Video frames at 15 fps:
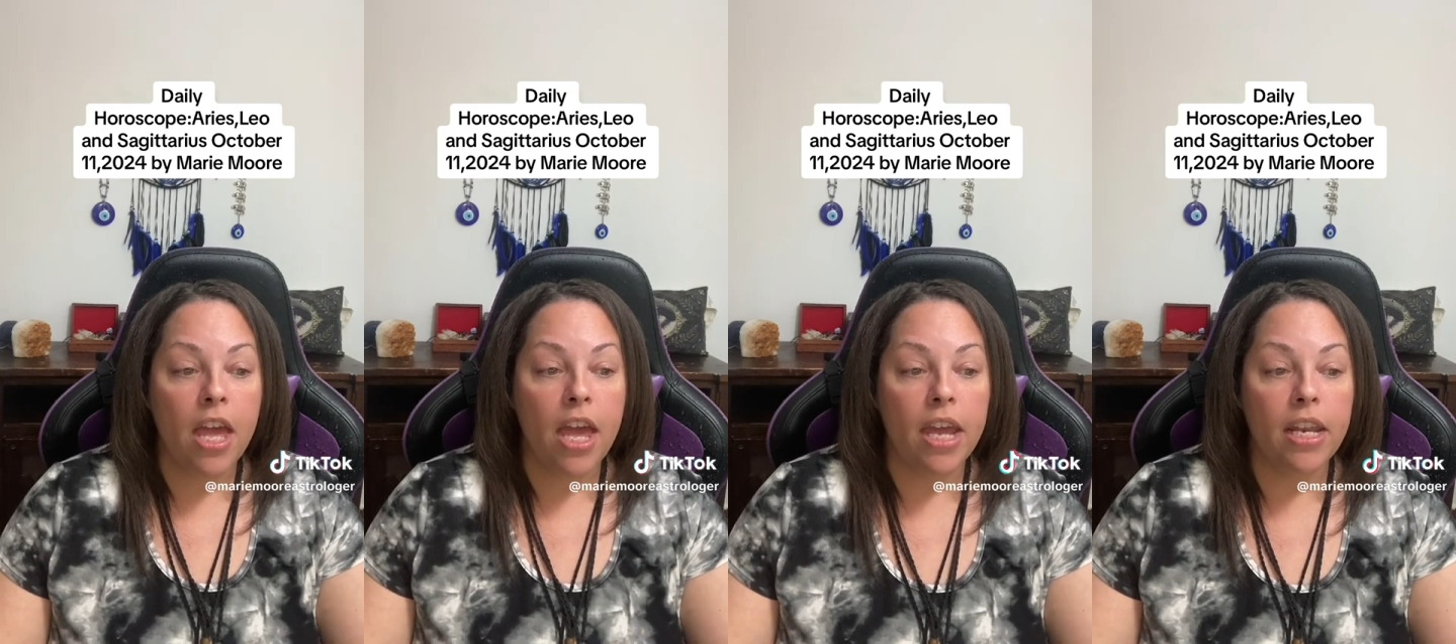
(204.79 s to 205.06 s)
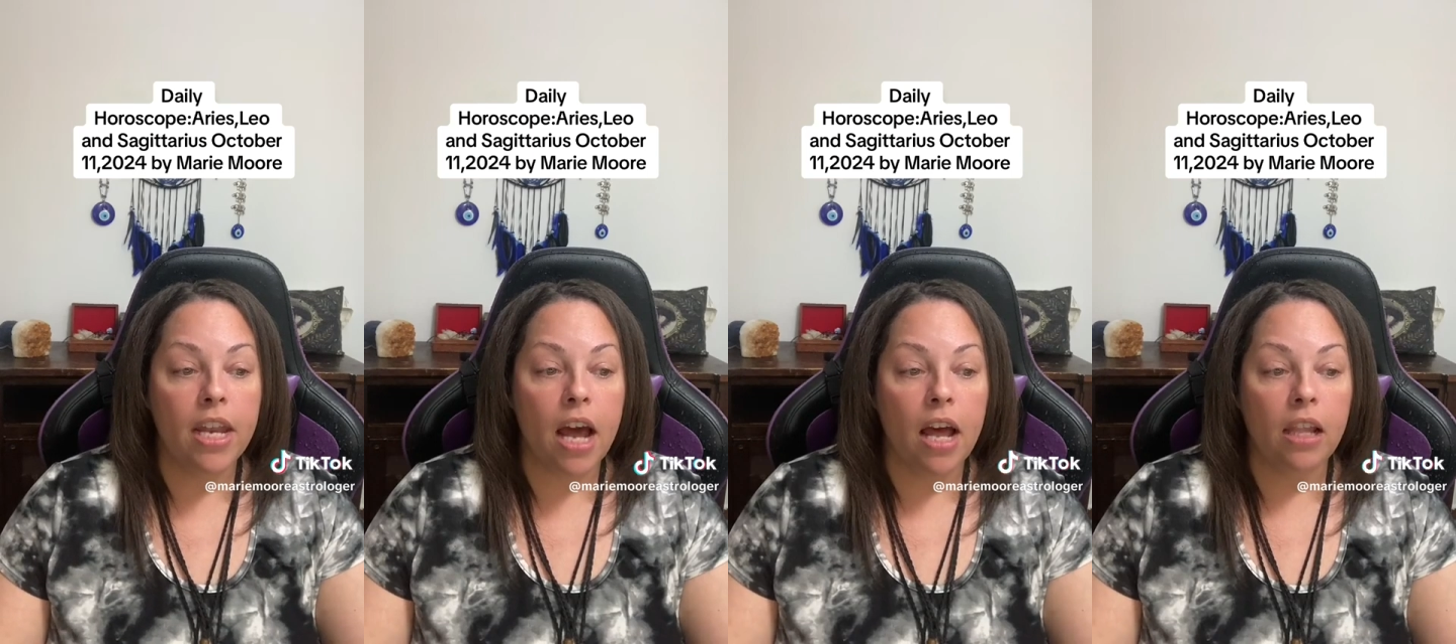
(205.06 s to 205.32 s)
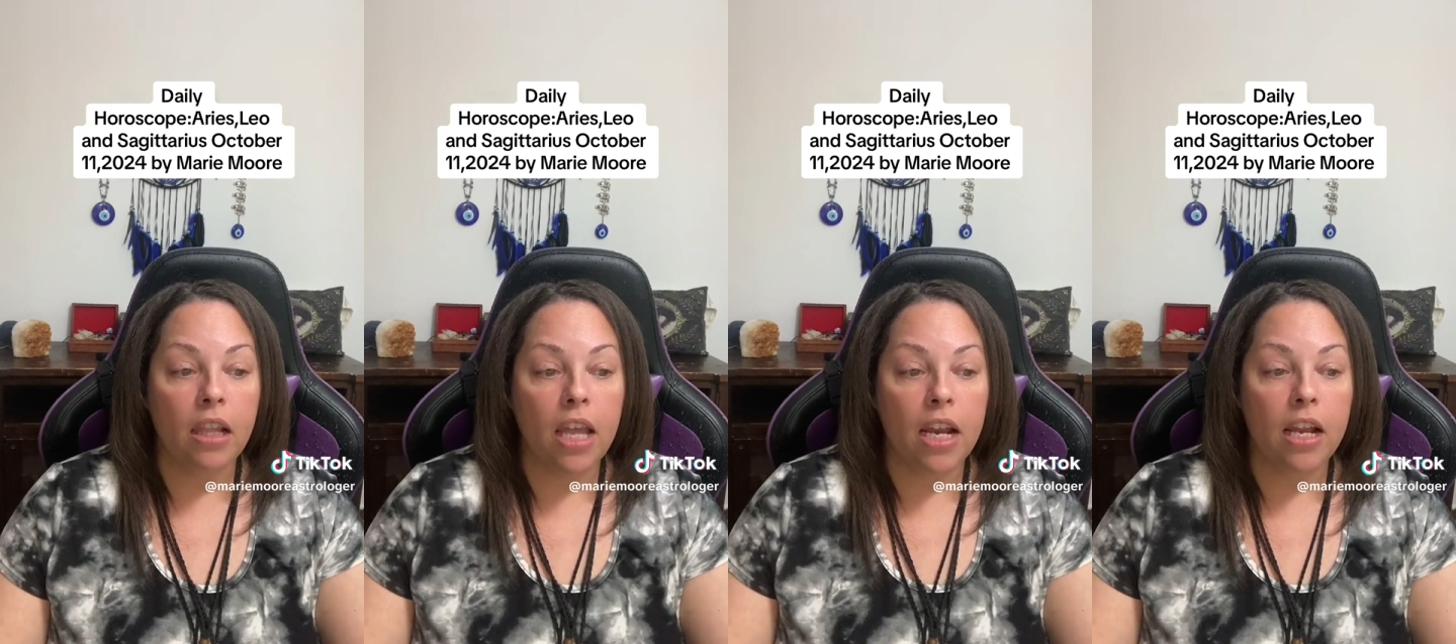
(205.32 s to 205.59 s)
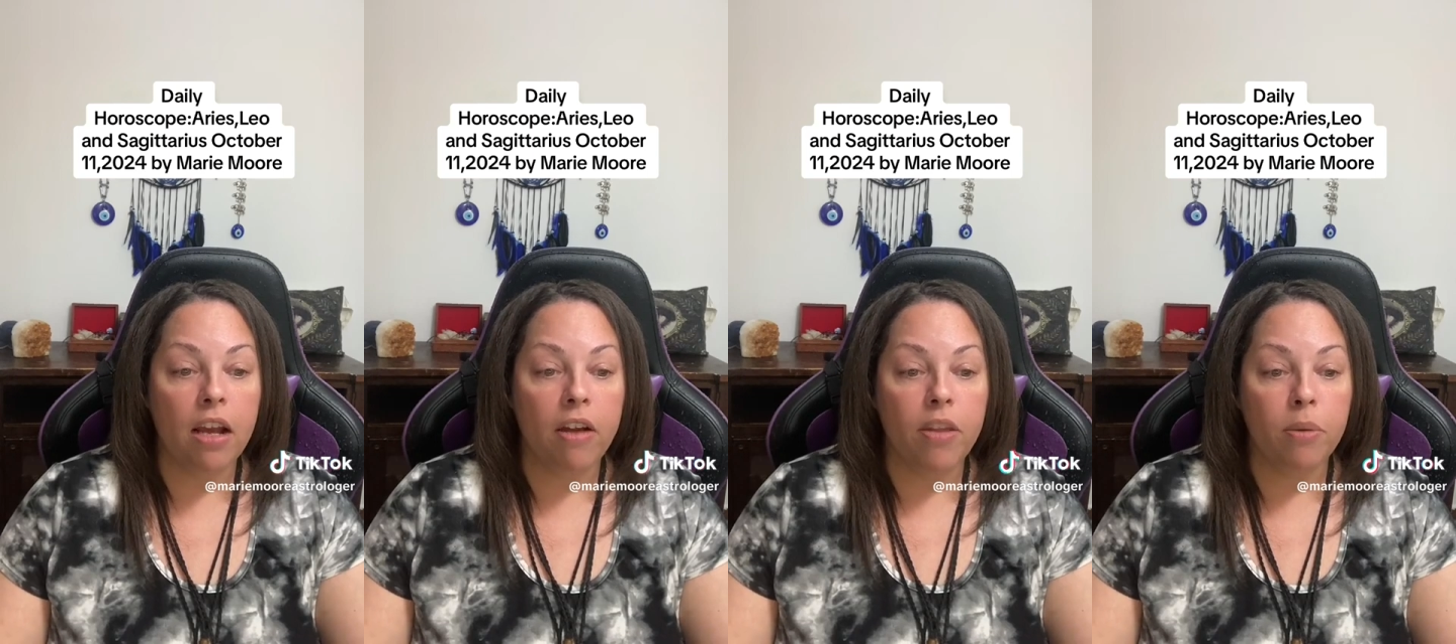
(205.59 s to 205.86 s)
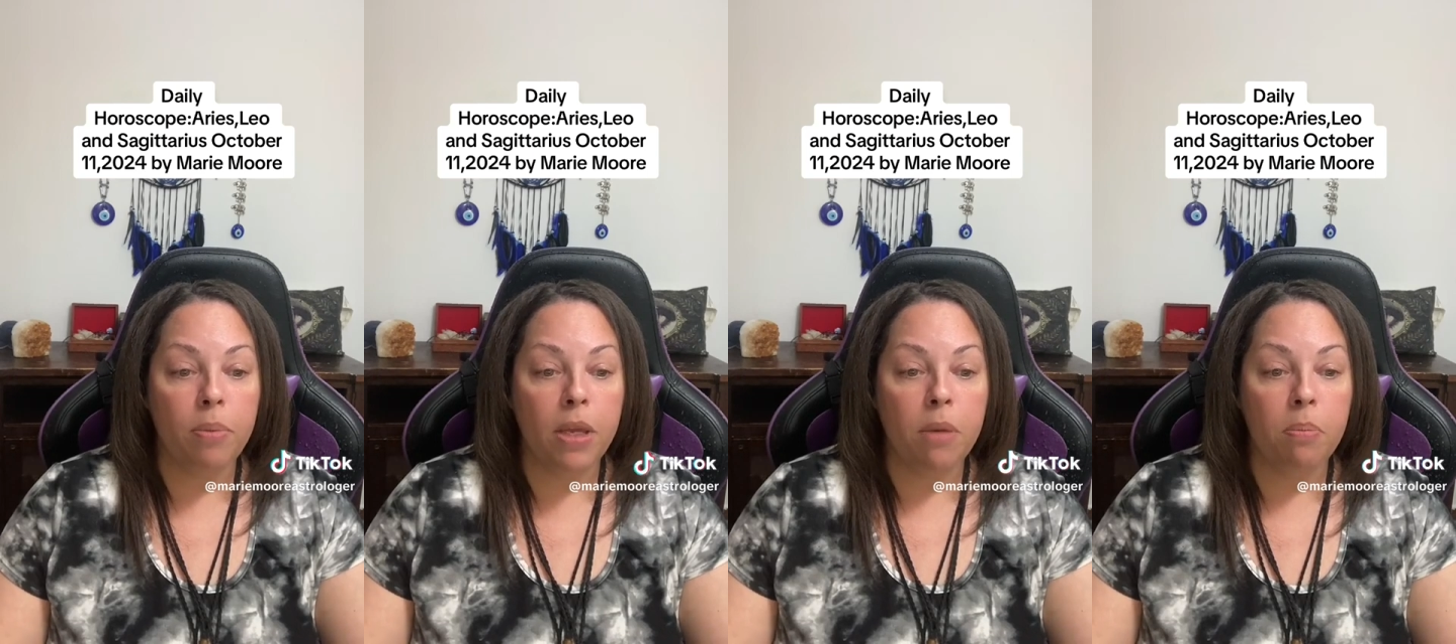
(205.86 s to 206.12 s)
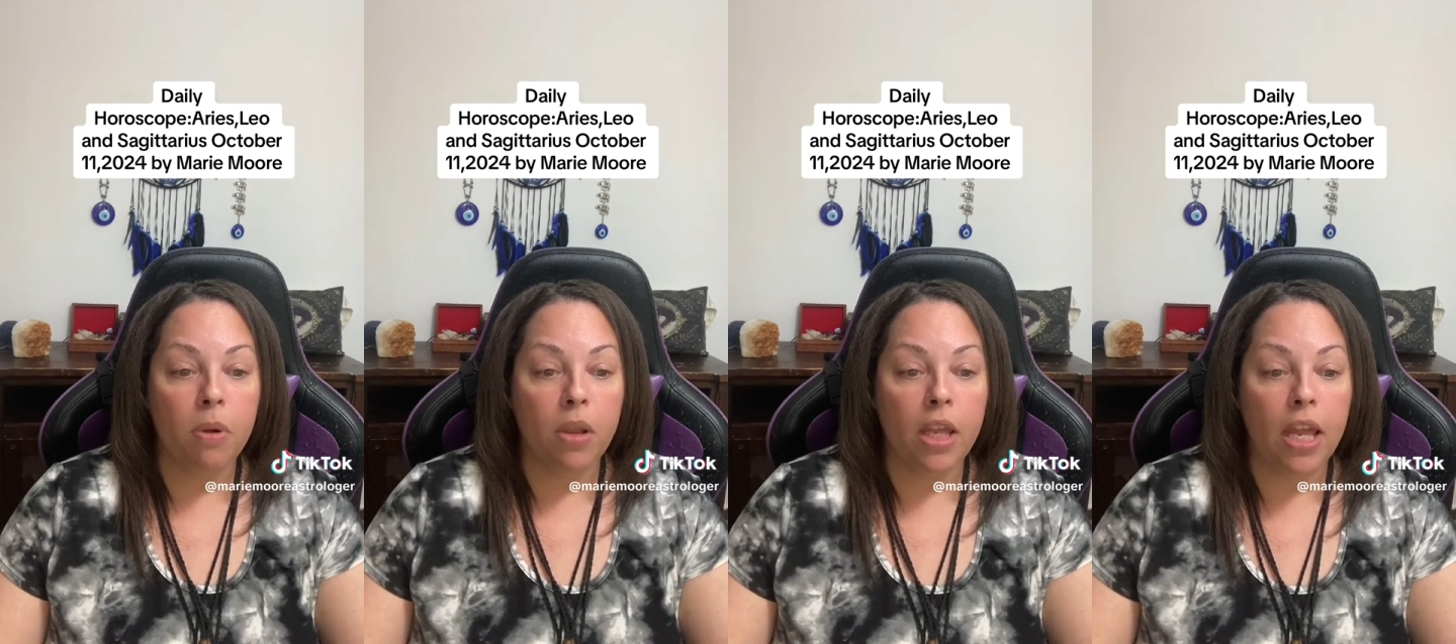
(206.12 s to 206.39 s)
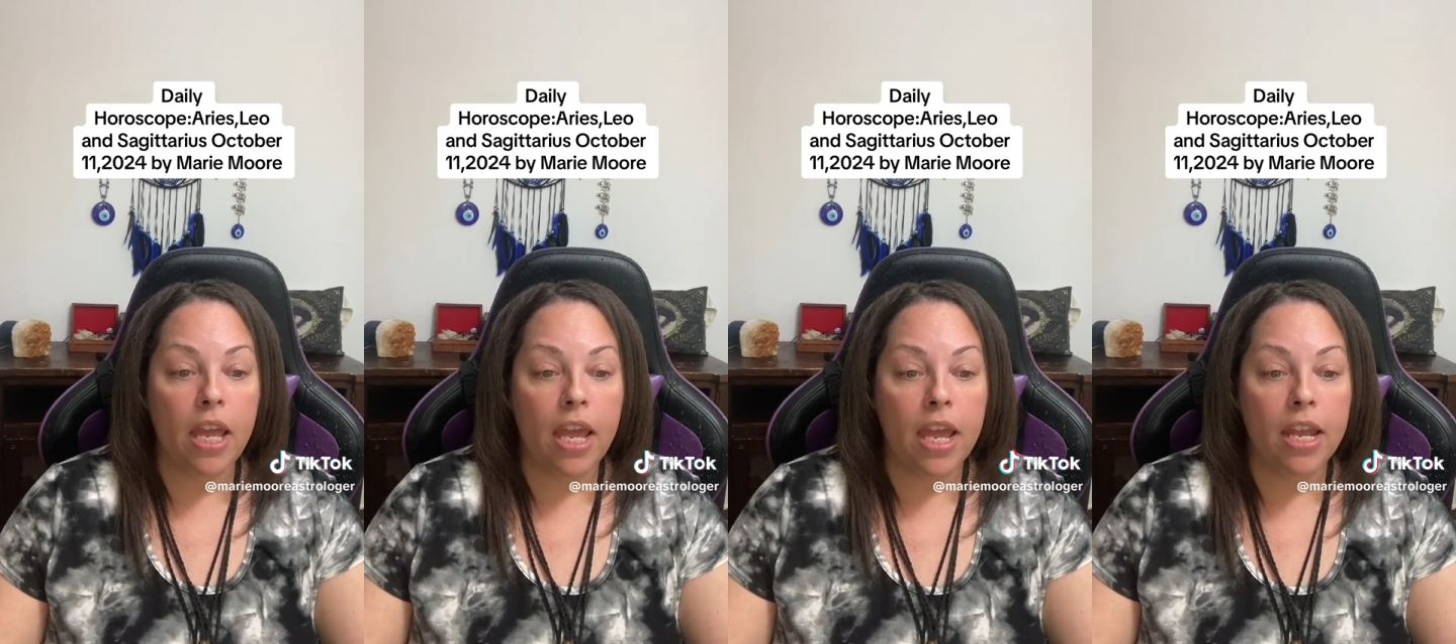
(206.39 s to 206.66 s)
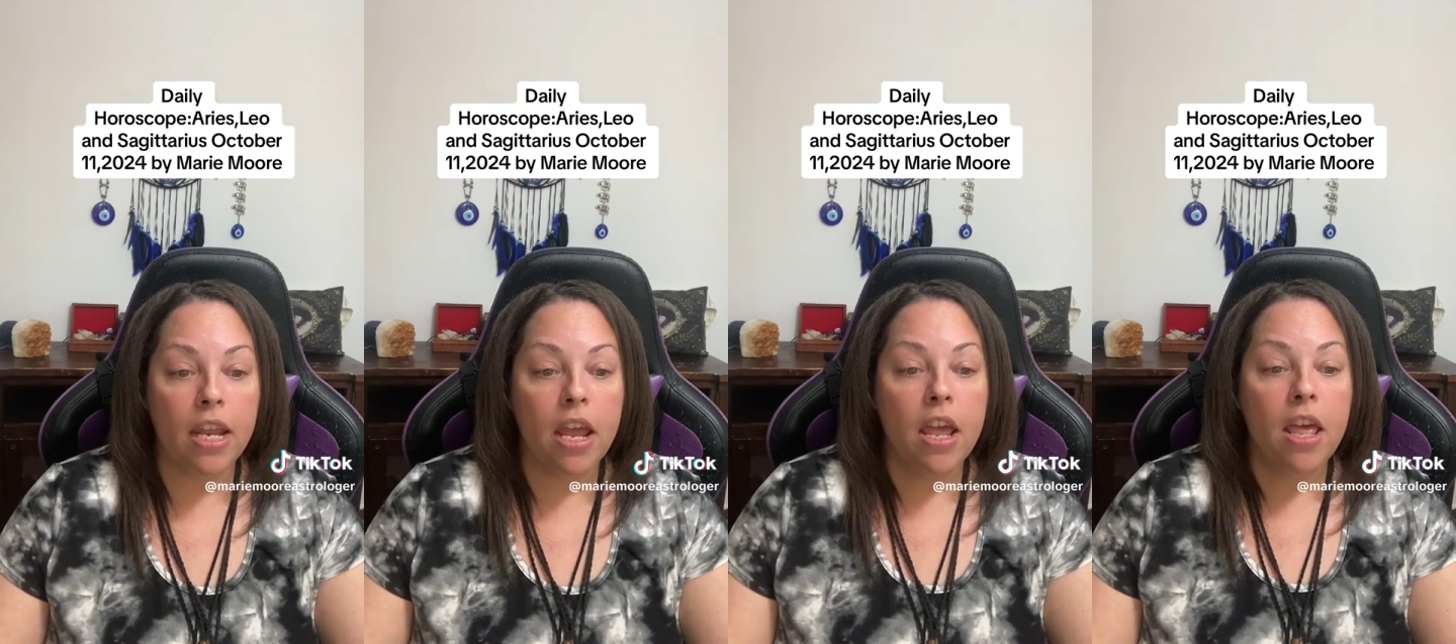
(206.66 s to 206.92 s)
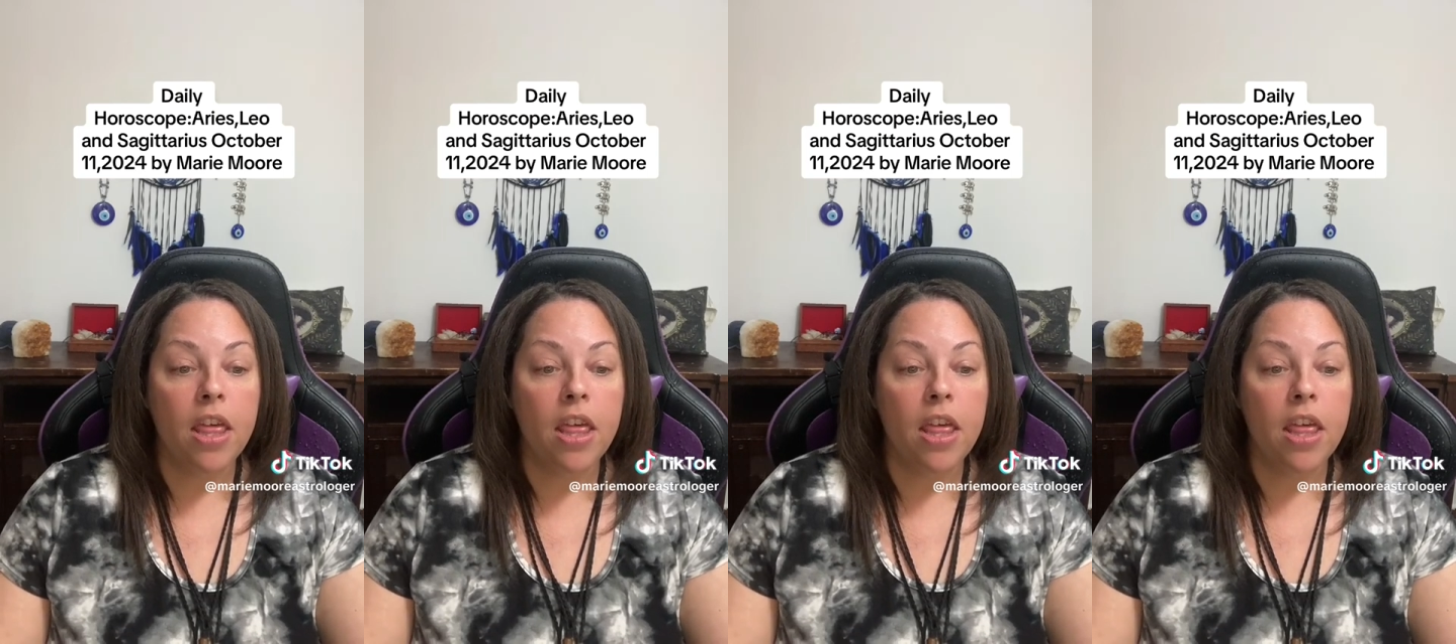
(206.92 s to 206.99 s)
and not letting other people in.